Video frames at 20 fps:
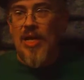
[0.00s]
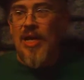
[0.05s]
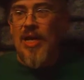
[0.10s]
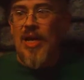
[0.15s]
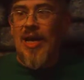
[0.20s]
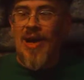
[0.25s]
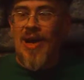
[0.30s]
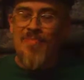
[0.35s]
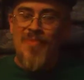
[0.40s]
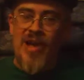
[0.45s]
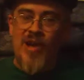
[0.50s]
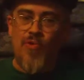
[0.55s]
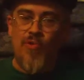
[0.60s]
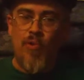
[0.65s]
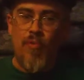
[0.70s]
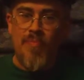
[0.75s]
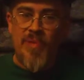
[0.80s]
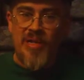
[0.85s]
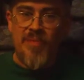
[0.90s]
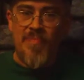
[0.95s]
I'm not a real
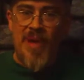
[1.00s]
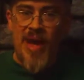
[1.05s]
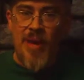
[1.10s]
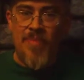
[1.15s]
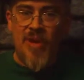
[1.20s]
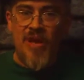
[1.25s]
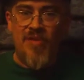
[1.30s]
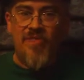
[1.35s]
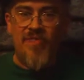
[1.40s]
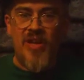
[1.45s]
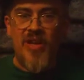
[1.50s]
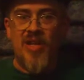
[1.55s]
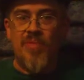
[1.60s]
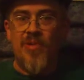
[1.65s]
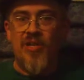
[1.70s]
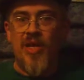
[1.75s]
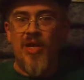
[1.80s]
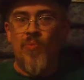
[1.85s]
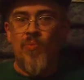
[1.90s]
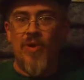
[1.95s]
big Batman fan to
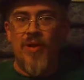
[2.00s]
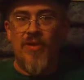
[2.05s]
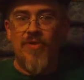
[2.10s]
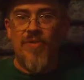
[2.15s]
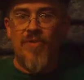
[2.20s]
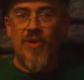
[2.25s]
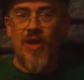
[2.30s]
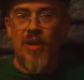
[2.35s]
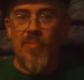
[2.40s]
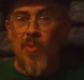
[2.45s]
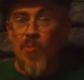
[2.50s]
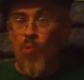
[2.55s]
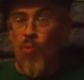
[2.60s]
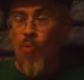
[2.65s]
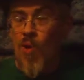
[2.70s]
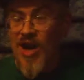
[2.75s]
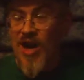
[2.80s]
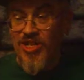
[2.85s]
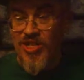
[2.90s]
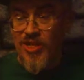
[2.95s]
begin with. I remember
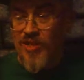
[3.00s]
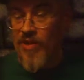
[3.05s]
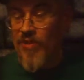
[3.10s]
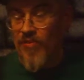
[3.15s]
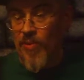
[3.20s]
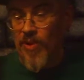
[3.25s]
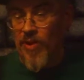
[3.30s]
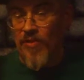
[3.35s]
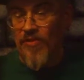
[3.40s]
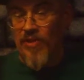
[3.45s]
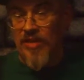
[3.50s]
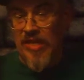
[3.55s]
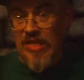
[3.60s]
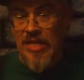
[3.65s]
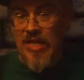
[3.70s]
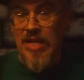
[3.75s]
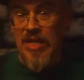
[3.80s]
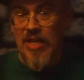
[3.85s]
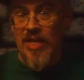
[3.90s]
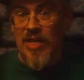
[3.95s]
watching this when I was a
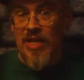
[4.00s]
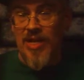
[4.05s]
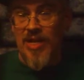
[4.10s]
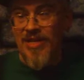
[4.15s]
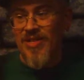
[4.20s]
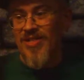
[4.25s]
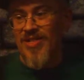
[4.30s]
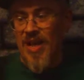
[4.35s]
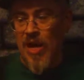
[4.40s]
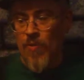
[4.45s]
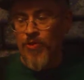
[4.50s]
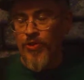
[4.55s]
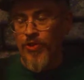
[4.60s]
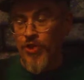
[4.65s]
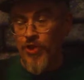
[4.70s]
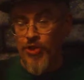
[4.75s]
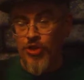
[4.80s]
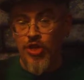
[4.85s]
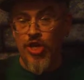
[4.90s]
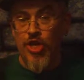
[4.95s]
kid, and I was
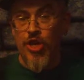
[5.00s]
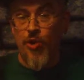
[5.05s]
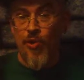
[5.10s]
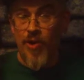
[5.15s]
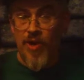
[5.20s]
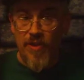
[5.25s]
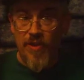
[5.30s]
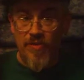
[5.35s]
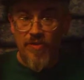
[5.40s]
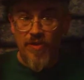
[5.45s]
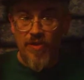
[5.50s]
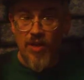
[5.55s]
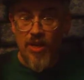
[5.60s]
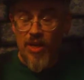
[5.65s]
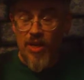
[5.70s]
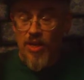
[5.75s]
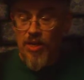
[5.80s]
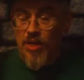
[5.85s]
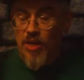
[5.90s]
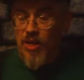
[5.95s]
just curious.
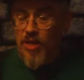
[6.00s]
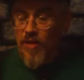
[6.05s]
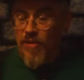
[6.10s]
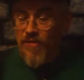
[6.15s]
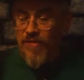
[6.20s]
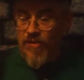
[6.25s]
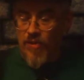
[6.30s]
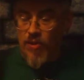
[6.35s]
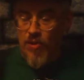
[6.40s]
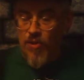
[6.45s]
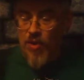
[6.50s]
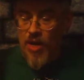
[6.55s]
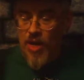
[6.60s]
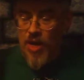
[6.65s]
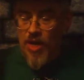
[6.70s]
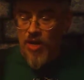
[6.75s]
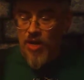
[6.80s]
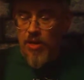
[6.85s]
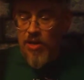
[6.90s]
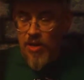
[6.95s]

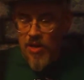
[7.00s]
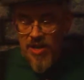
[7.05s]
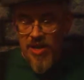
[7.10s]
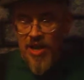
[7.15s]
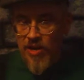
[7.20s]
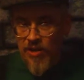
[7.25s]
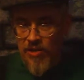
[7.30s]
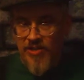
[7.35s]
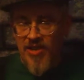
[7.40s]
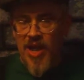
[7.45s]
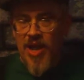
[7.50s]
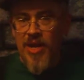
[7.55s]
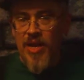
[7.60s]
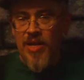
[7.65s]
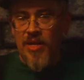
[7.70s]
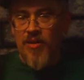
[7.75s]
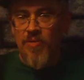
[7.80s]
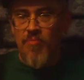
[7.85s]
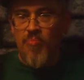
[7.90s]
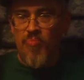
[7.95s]
So,
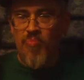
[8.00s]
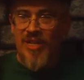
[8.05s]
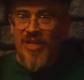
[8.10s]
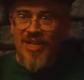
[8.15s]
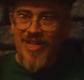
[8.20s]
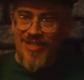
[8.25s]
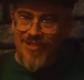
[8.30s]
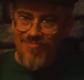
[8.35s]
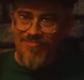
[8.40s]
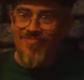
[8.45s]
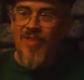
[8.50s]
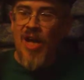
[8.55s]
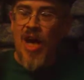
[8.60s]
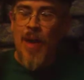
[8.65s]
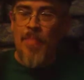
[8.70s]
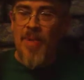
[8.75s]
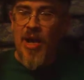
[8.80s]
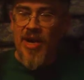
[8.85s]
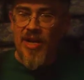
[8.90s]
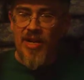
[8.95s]
entertaining, but
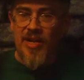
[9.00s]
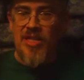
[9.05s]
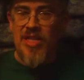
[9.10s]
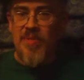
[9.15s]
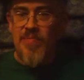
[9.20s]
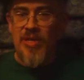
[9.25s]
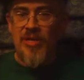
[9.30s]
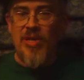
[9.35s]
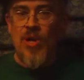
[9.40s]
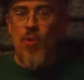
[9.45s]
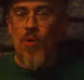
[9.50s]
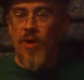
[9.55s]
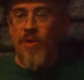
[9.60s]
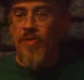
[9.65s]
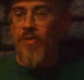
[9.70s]
I'm not going to keep it going.